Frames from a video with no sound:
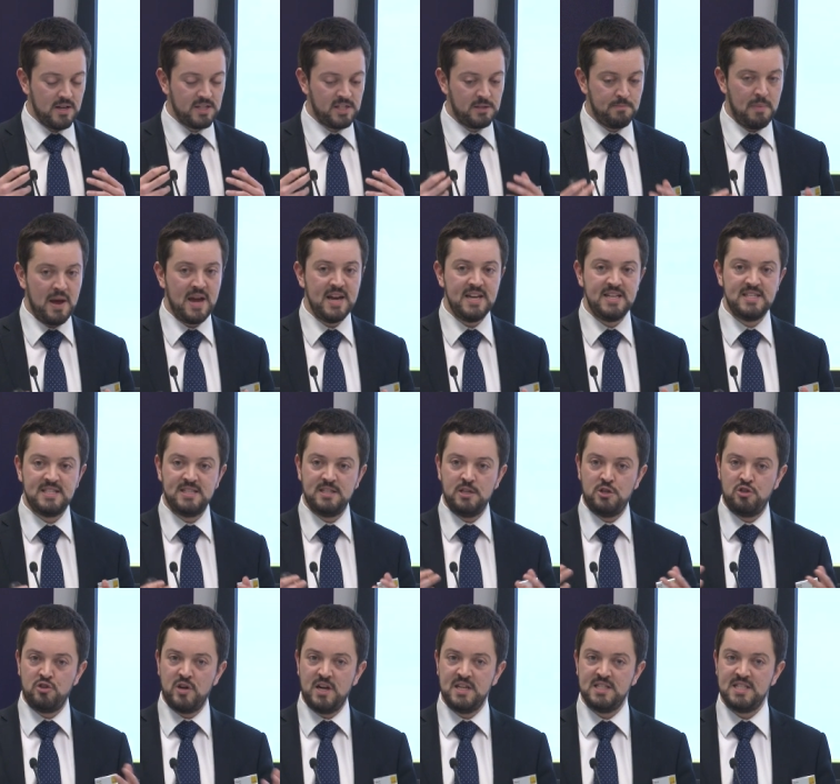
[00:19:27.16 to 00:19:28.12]

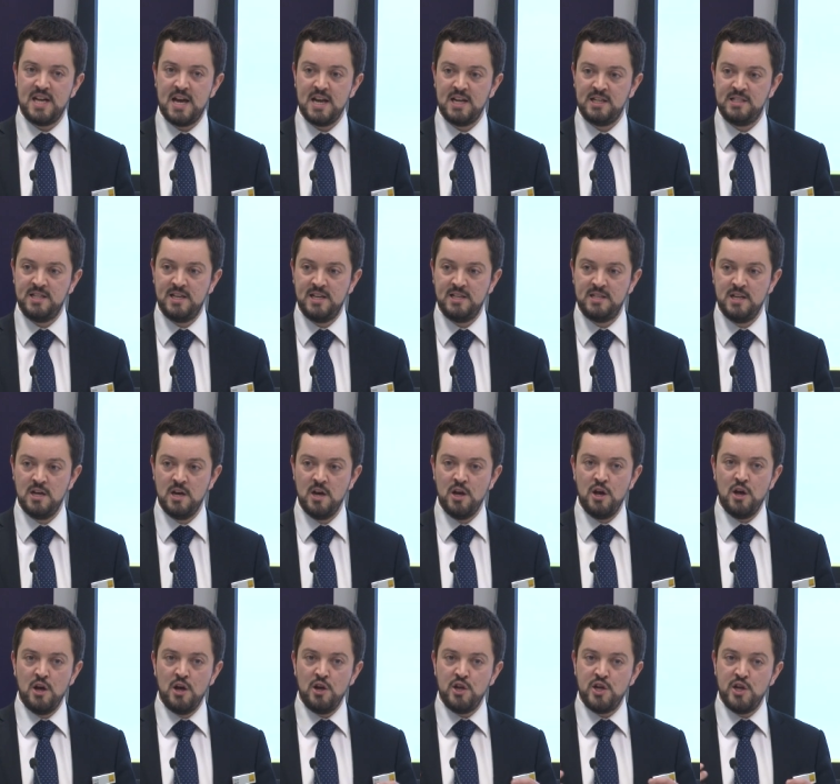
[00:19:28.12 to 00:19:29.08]
space transacted,
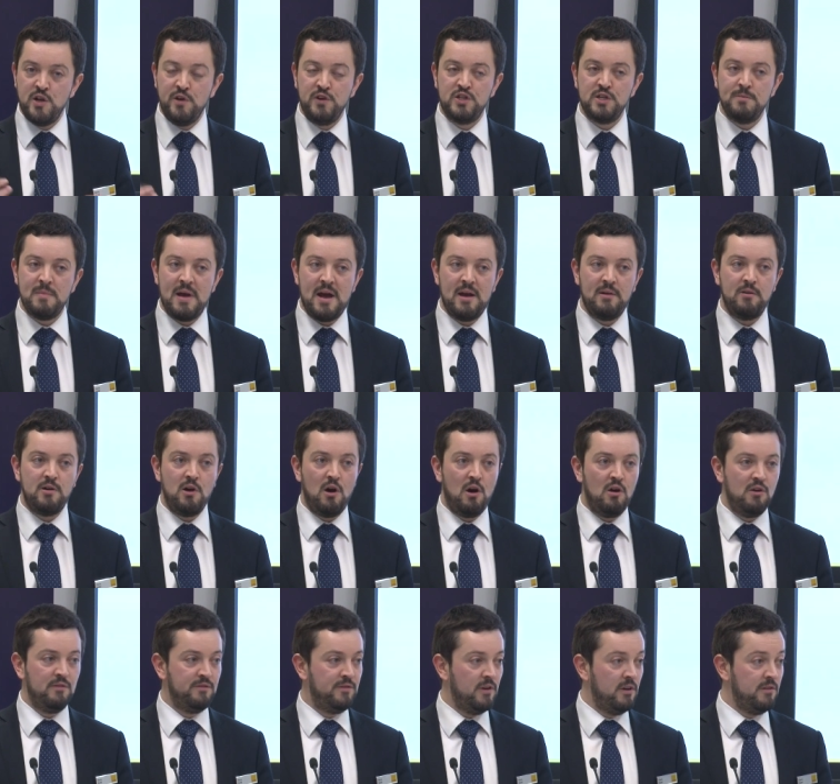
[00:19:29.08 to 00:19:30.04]
huge amount
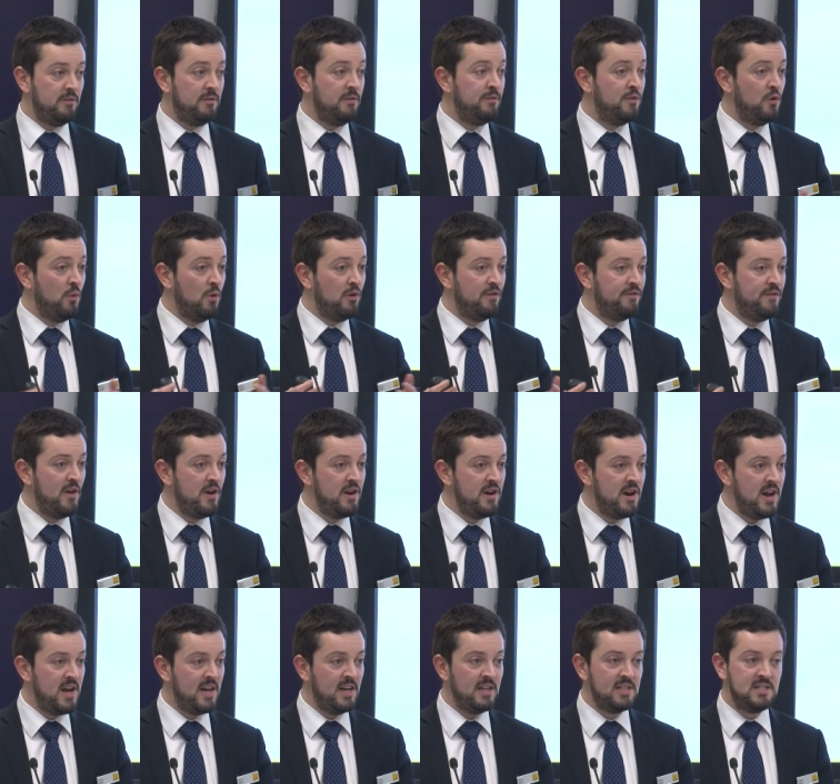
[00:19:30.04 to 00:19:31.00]
of forward
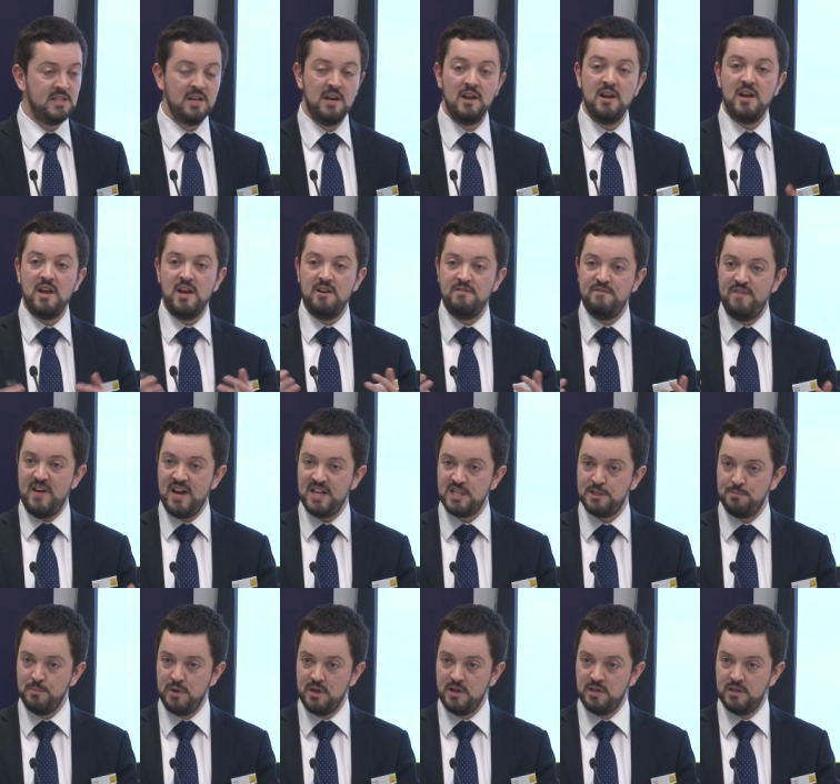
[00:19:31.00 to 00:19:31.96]
fundings,
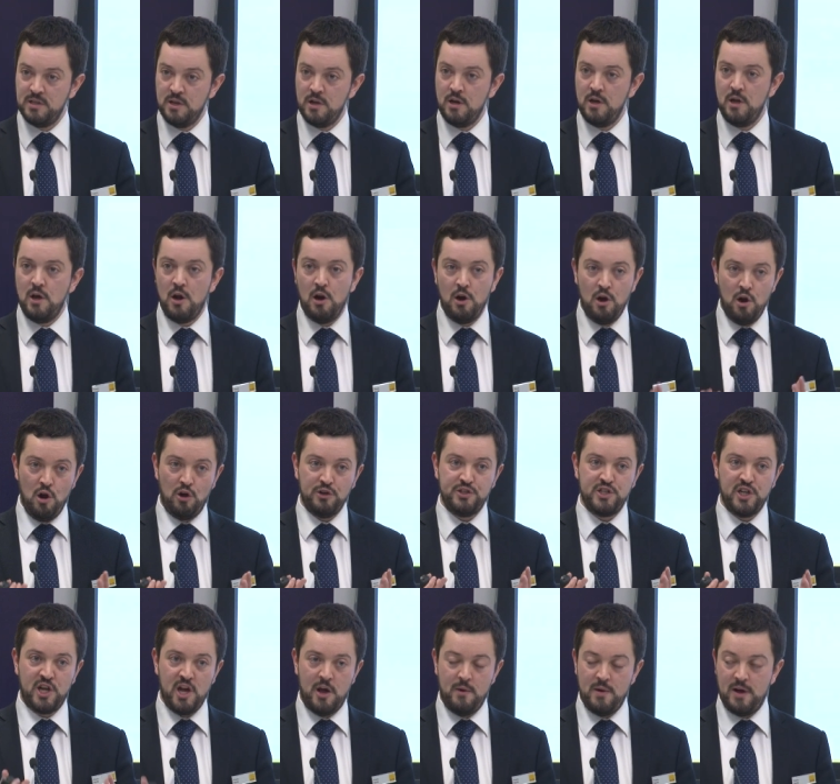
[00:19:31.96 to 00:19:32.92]
investment,
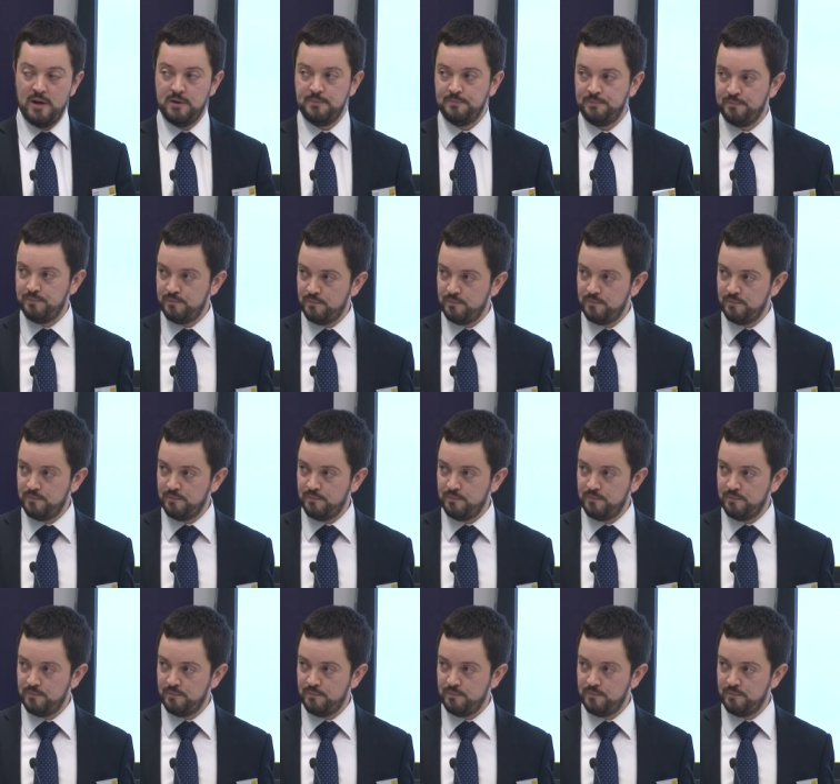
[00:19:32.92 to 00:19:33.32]
lot to go at.